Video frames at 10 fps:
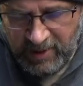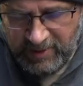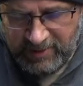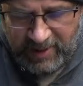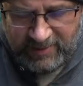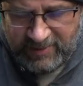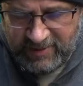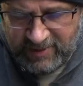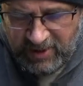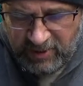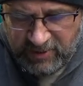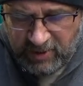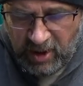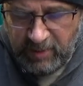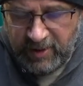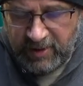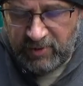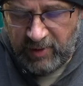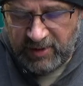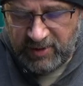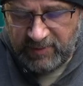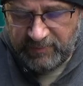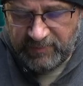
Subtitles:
that this scenario is all about aggression.